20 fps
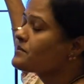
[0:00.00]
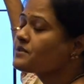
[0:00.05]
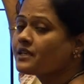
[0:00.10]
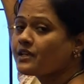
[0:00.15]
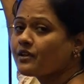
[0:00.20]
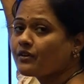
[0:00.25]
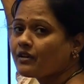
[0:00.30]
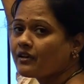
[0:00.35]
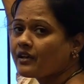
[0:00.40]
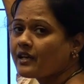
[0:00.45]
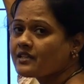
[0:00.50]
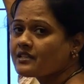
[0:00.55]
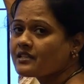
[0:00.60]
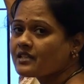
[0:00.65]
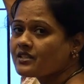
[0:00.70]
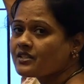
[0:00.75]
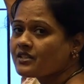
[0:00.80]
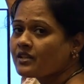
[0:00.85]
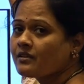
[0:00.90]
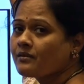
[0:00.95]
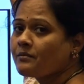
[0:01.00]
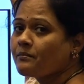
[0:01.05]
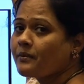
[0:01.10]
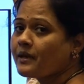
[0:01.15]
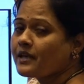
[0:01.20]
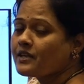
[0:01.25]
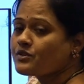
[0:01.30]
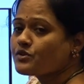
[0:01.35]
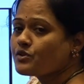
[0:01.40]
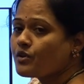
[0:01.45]
synchronization
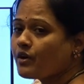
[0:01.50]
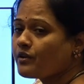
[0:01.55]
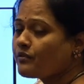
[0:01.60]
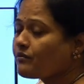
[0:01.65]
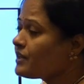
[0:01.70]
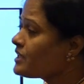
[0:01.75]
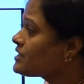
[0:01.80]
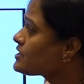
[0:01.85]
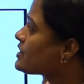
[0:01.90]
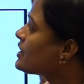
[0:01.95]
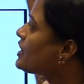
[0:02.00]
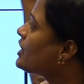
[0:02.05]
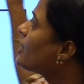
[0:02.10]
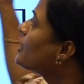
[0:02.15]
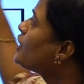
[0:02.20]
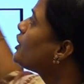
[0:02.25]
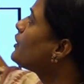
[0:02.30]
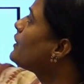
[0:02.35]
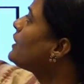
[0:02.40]
based on which you